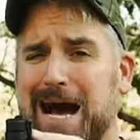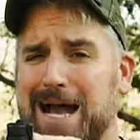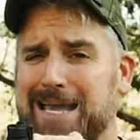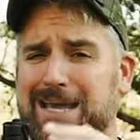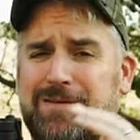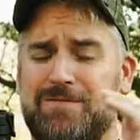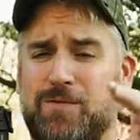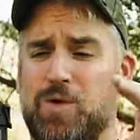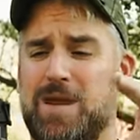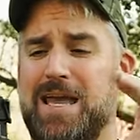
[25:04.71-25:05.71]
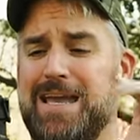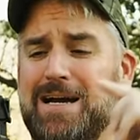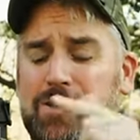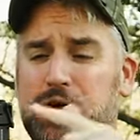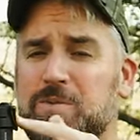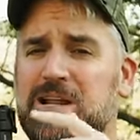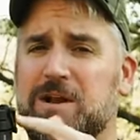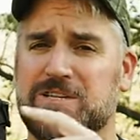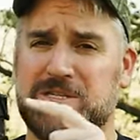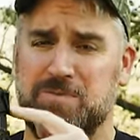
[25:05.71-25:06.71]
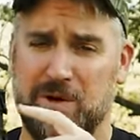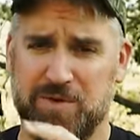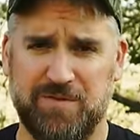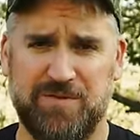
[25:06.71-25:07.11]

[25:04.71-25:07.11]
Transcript: dying for a illuminator spill